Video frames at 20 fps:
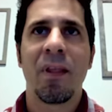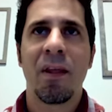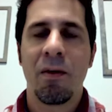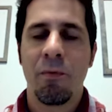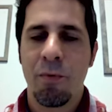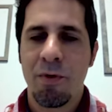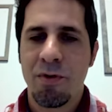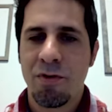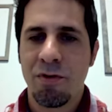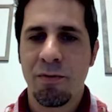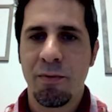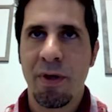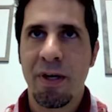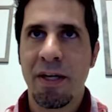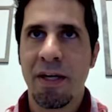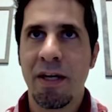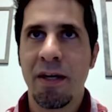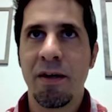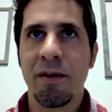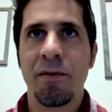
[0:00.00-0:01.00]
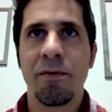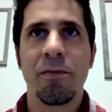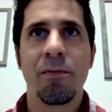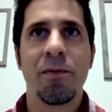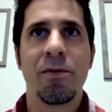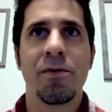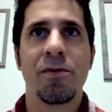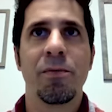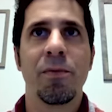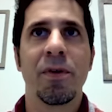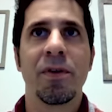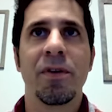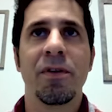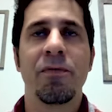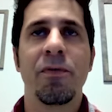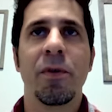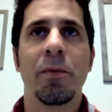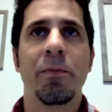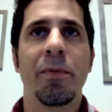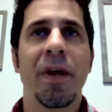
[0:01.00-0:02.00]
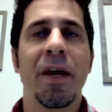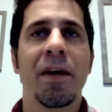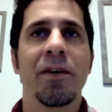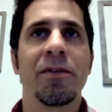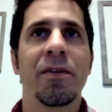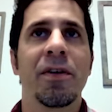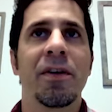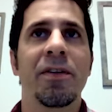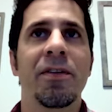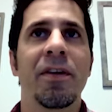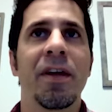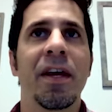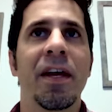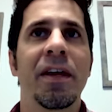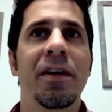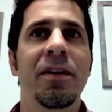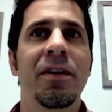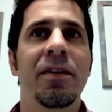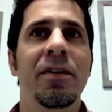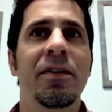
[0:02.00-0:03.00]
which is right here, which is where the foot pegs are contained.